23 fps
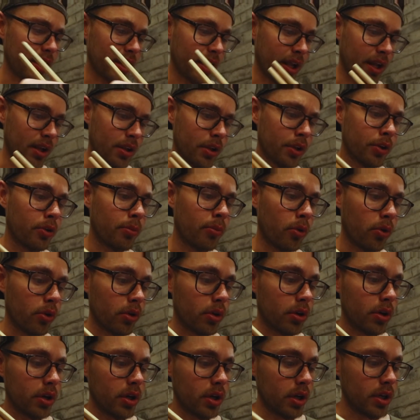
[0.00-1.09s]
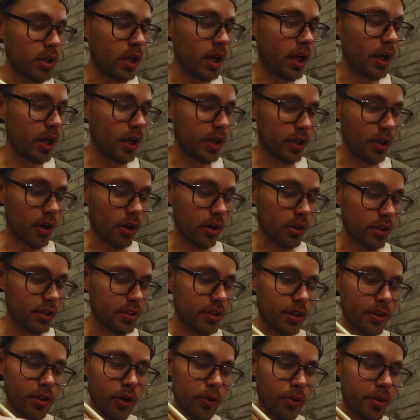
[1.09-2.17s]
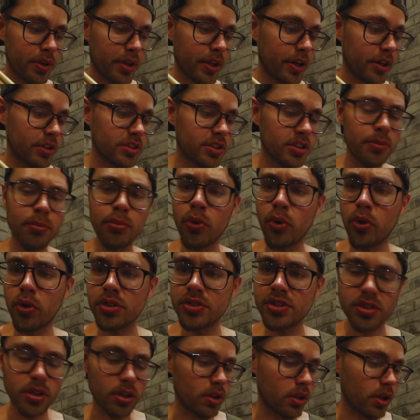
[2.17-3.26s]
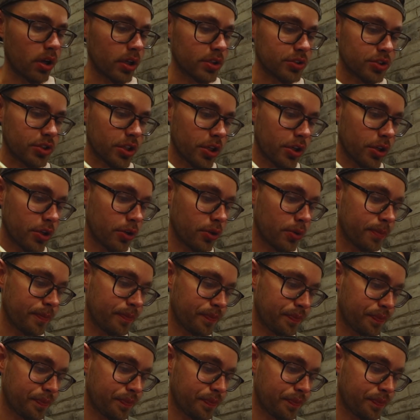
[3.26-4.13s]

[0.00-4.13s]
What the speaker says: Got a little more garlic to throw in there, some more cilantro.